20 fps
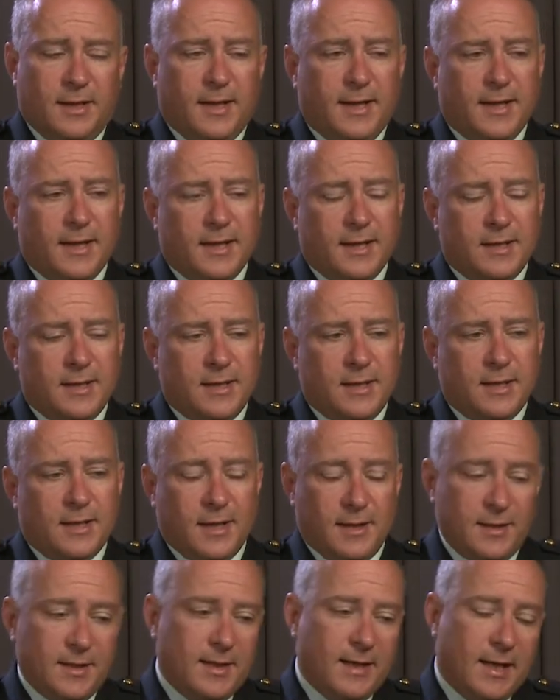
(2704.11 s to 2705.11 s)
And
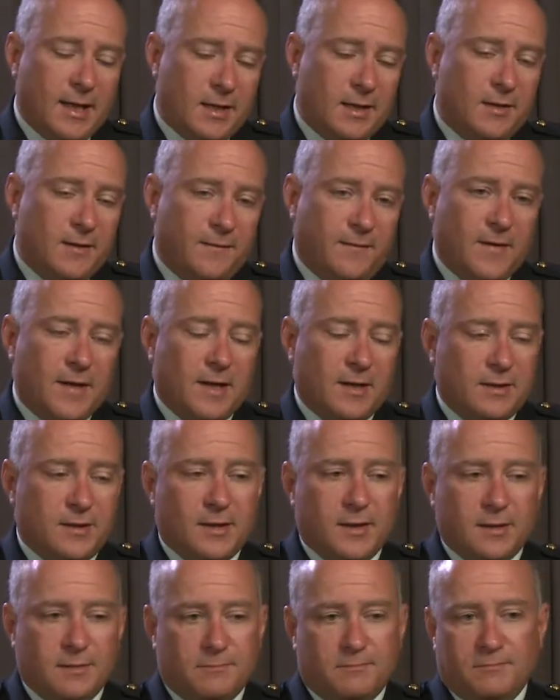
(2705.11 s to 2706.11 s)
then add in the fact
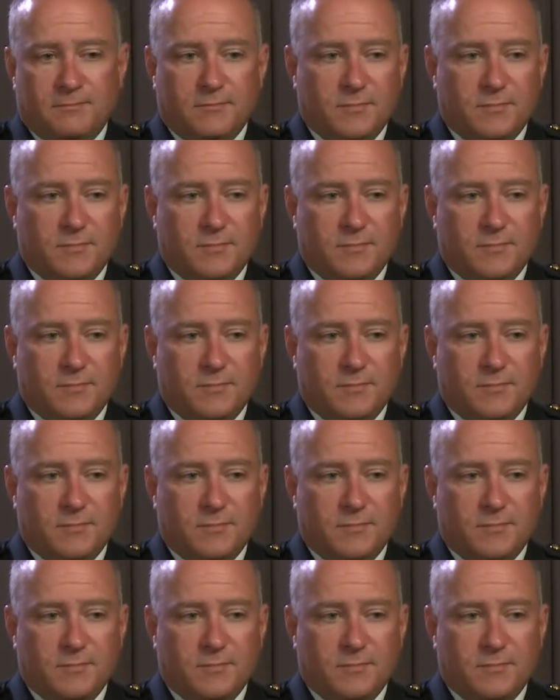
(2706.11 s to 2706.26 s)
that,